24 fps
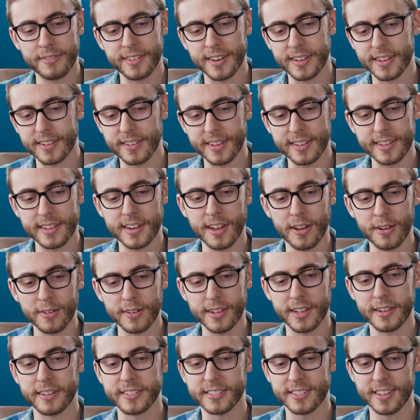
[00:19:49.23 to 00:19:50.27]
And
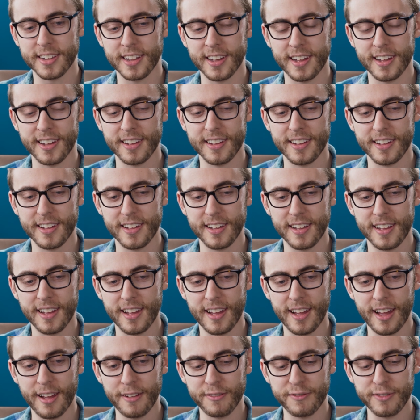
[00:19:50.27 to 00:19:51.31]

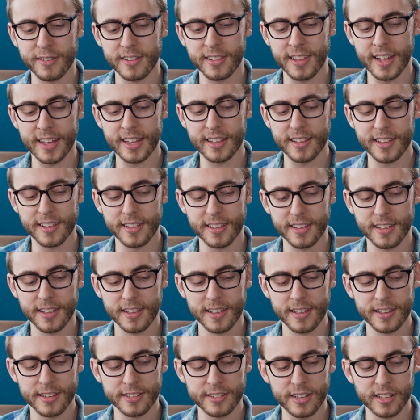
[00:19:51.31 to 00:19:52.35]
I feel like
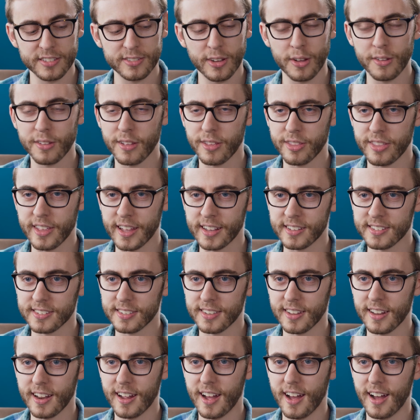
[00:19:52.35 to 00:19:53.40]
does all the things
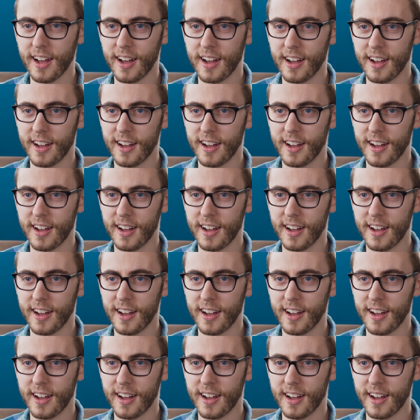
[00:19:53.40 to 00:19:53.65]
that,